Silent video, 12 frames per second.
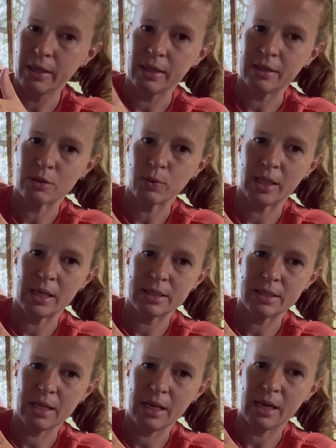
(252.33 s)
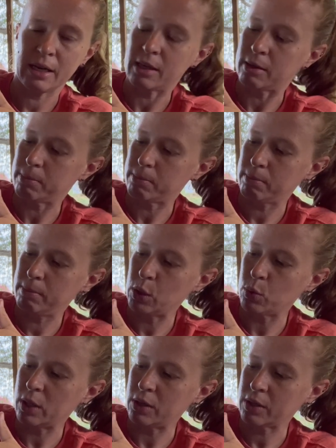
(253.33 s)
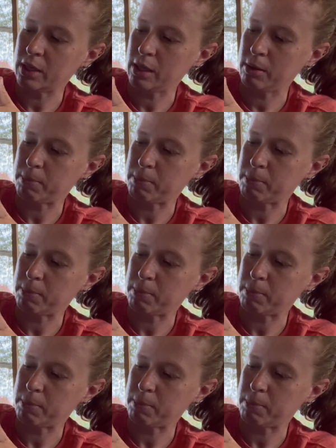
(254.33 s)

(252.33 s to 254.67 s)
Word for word: as well as the um, Milwaukee